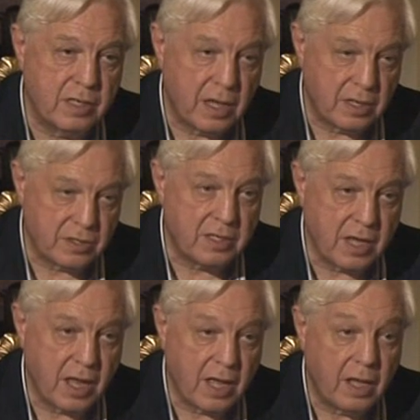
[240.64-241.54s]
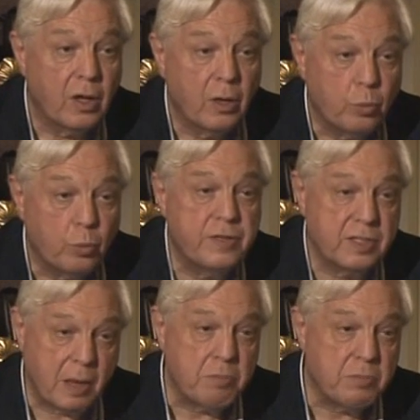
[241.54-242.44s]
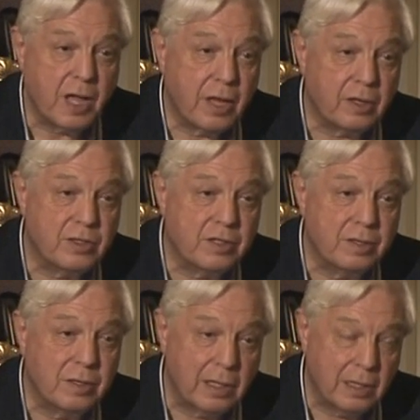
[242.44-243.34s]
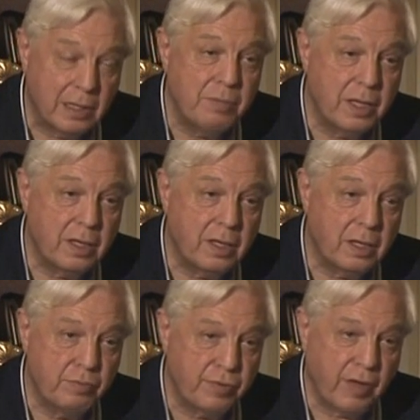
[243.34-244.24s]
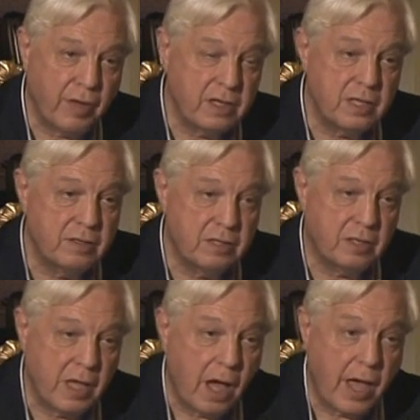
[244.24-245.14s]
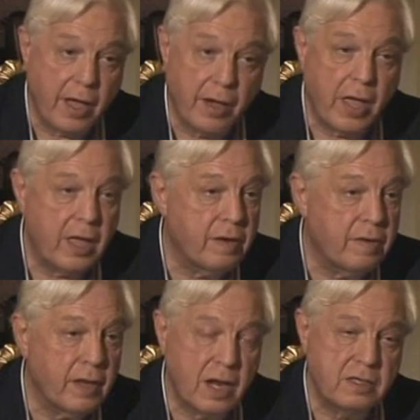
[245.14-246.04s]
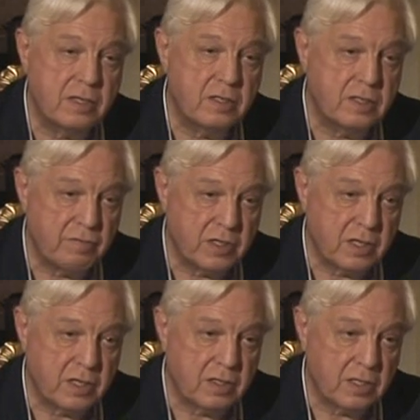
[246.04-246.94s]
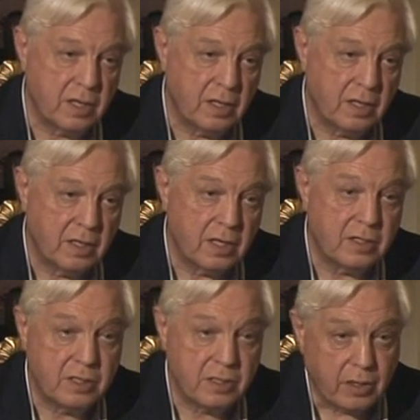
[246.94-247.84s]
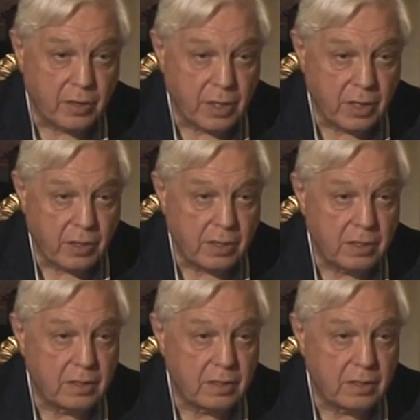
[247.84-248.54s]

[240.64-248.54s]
yesterday with Semtex that Libya had provided to the IRA in the 1970s. It's still going on.